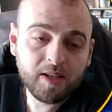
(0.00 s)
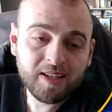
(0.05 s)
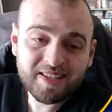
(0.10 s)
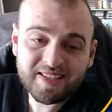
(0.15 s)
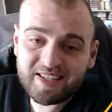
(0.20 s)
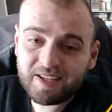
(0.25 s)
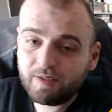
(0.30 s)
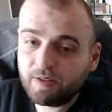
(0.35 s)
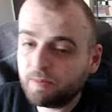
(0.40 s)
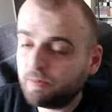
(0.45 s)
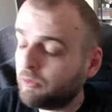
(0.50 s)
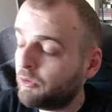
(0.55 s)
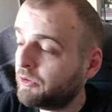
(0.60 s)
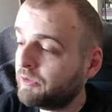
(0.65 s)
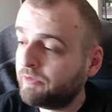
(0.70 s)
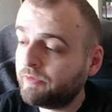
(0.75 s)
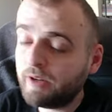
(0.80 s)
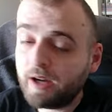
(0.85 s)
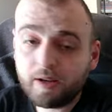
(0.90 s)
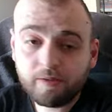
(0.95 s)

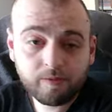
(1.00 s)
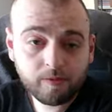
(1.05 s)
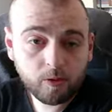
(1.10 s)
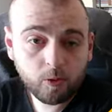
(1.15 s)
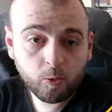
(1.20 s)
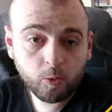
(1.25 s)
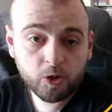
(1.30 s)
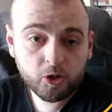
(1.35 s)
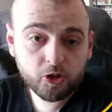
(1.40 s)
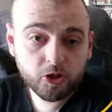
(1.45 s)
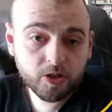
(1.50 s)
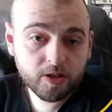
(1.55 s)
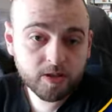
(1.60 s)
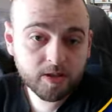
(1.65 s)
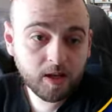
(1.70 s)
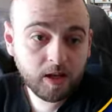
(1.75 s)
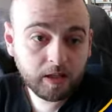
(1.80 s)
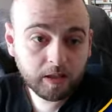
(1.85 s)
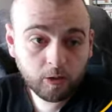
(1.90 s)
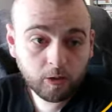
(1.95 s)
7.5, which is
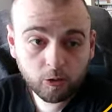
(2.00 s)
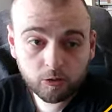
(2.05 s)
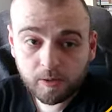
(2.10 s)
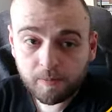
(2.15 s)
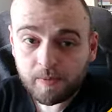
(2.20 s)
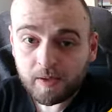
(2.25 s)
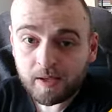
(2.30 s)
a lot.